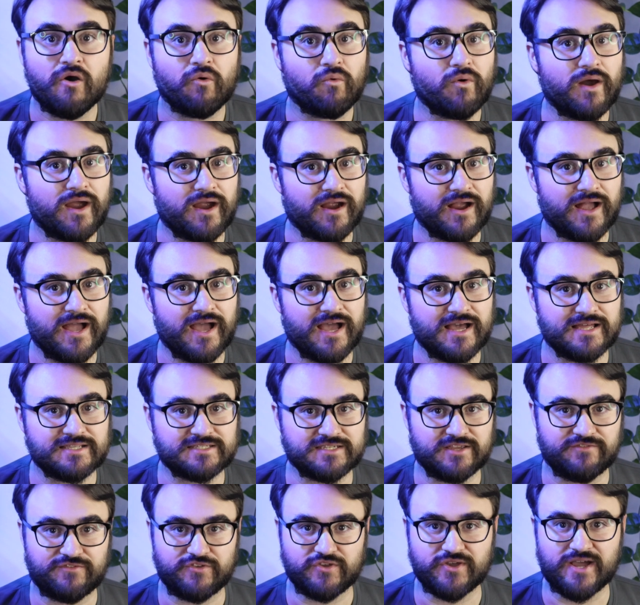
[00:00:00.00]

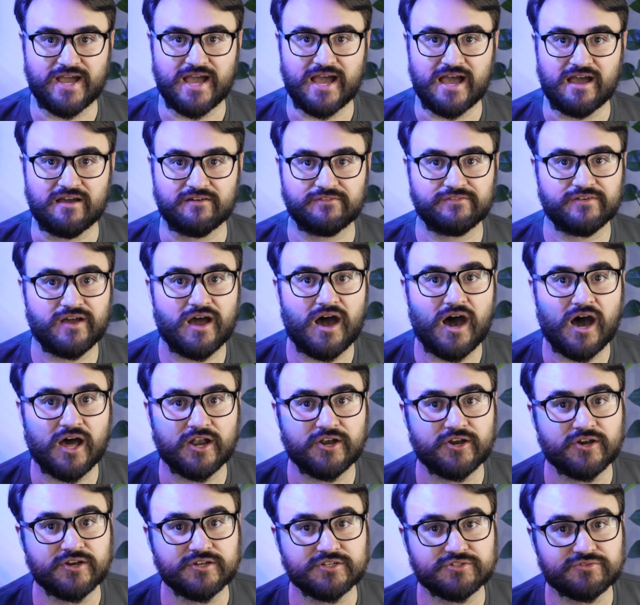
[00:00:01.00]
Whereas if you have
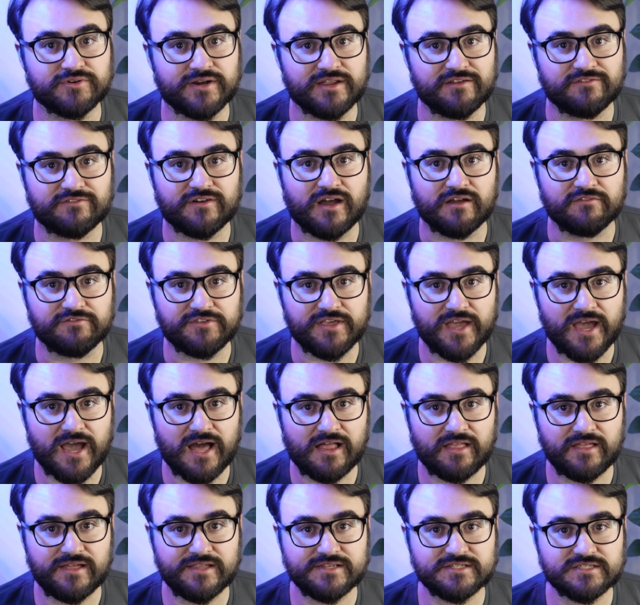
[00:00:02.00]
125
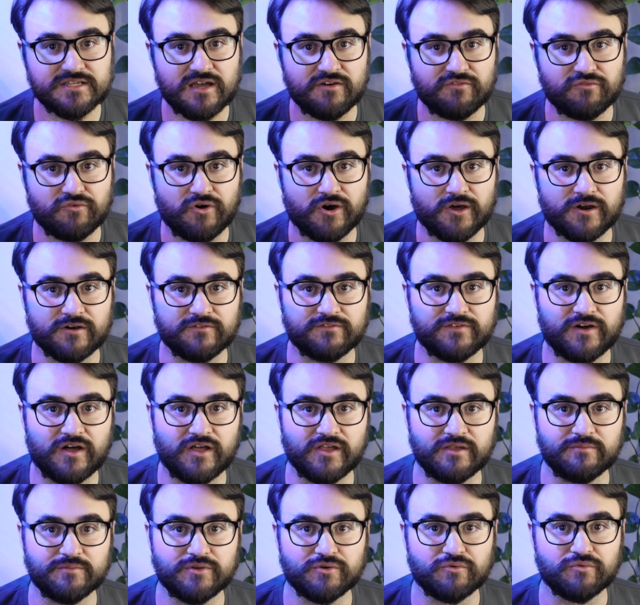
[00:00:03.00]
gallons of water
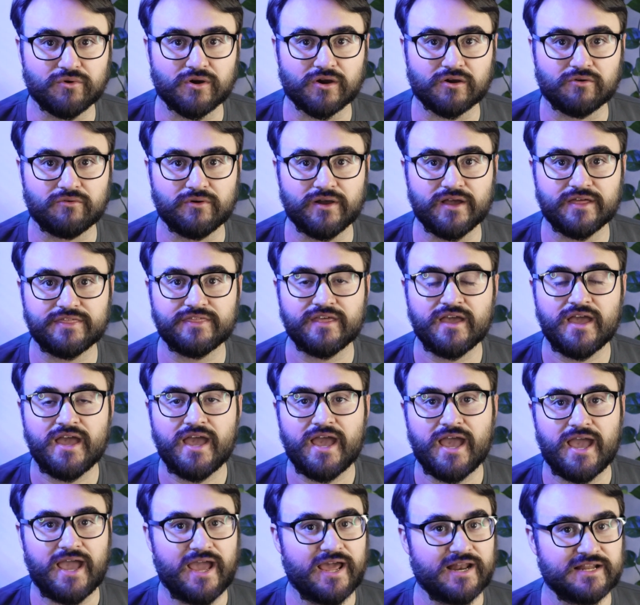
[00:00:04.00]
volume to work with,
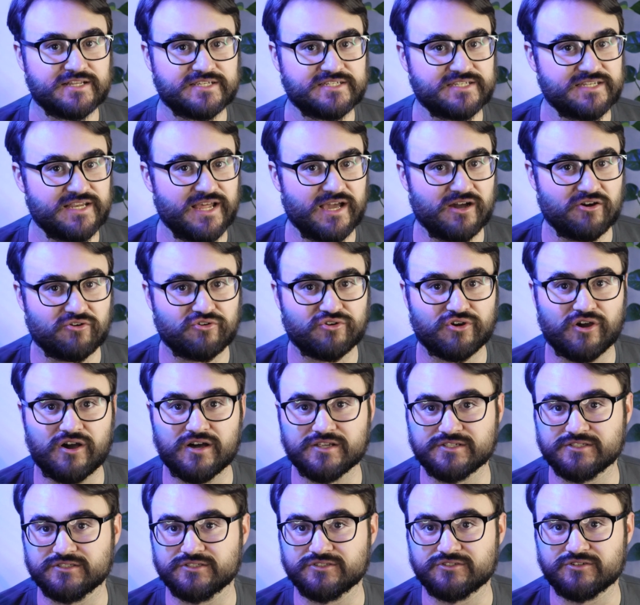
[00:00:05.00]
and a snail
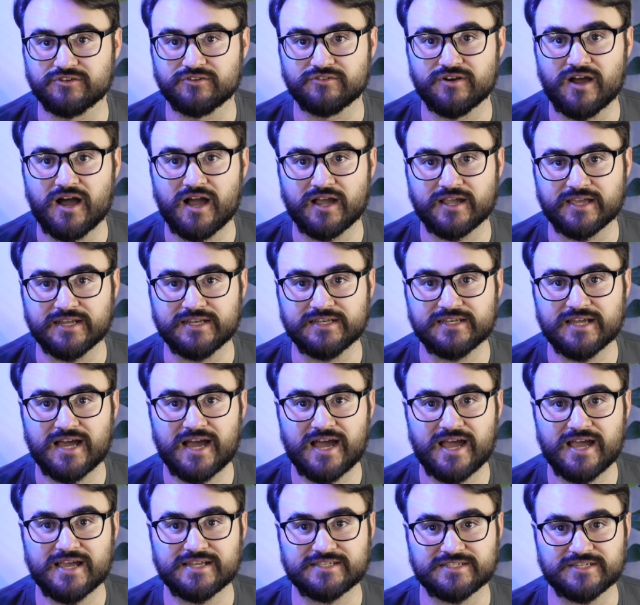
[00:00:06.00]
crawls under a rock and
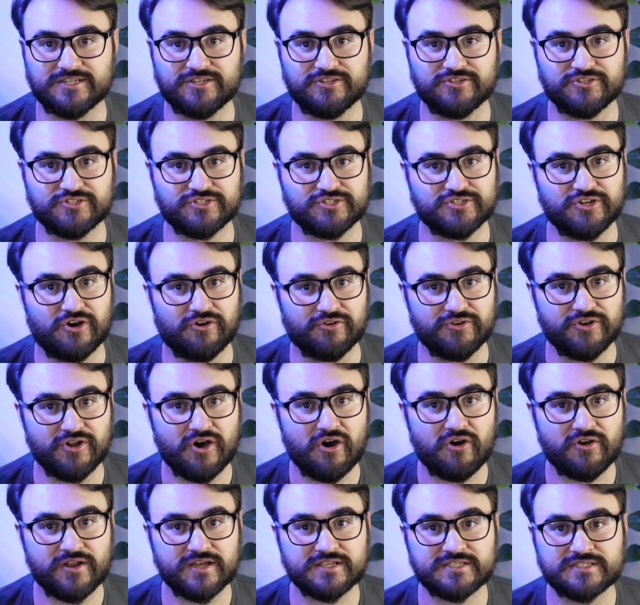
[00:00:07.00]
dies, and you just don't
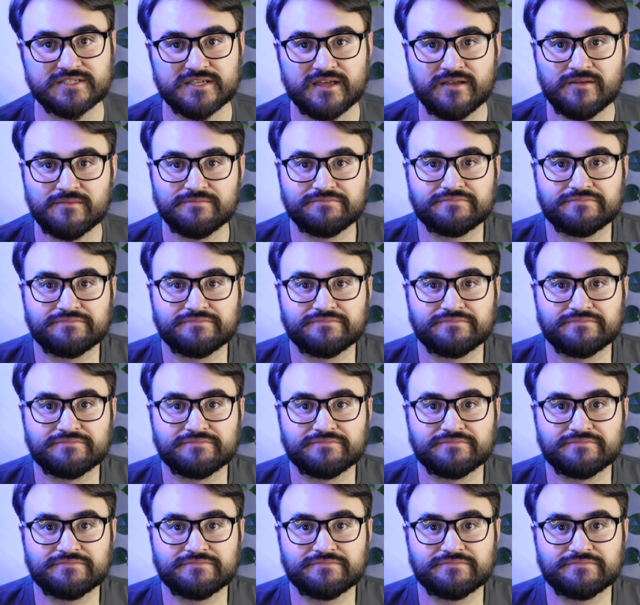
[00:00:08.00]
notice,